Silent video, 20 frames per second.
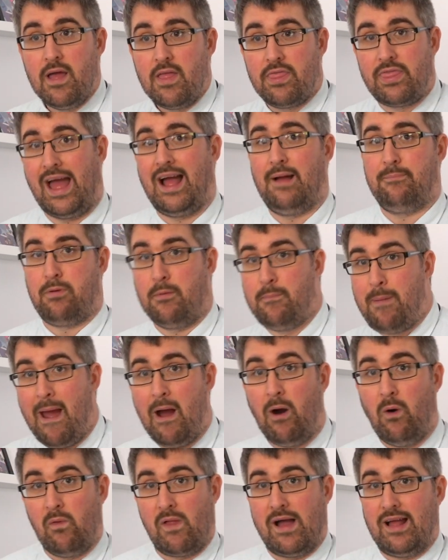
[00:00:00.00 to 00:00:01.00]
that
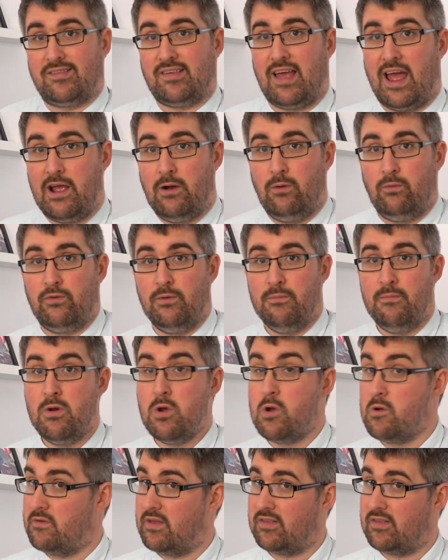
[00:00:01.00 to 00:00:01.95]
propel that tail to move.